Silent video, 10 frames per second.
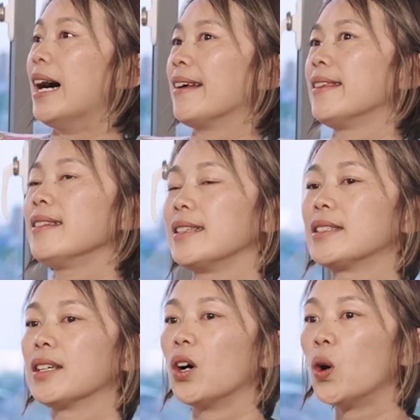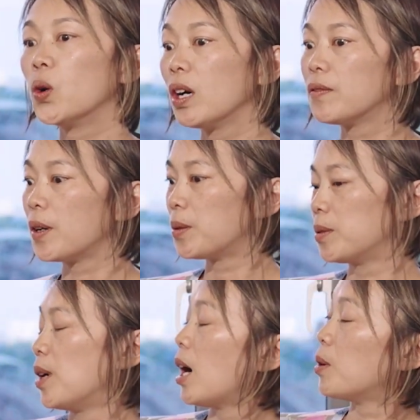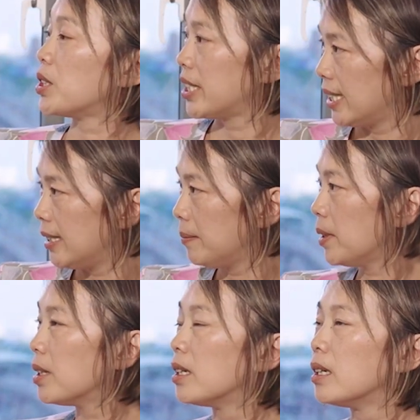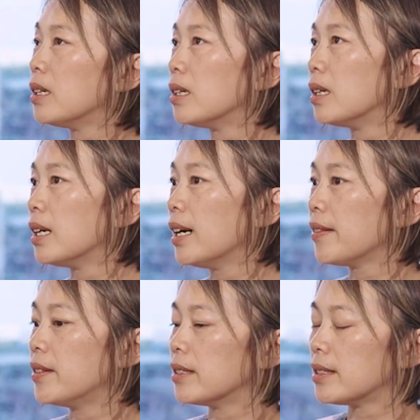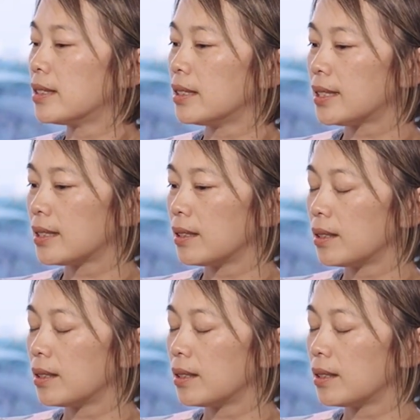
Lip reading: I think that all of our team had this